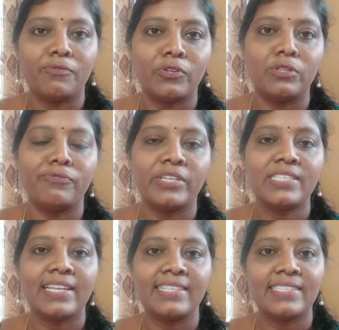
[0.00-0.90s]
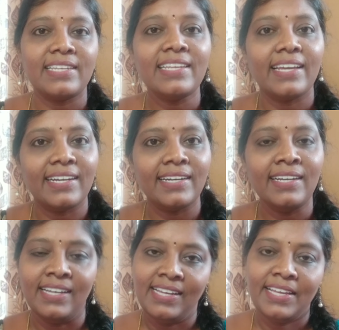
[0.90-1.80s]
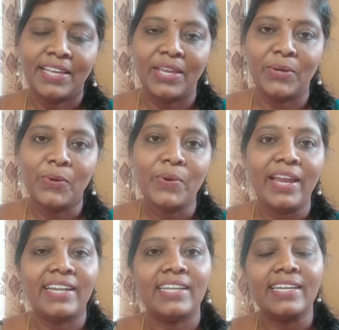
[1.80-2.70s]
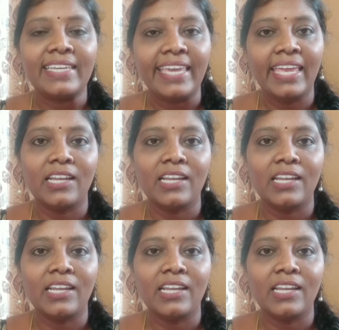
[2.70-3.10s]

for the first lesson, a hero, and K.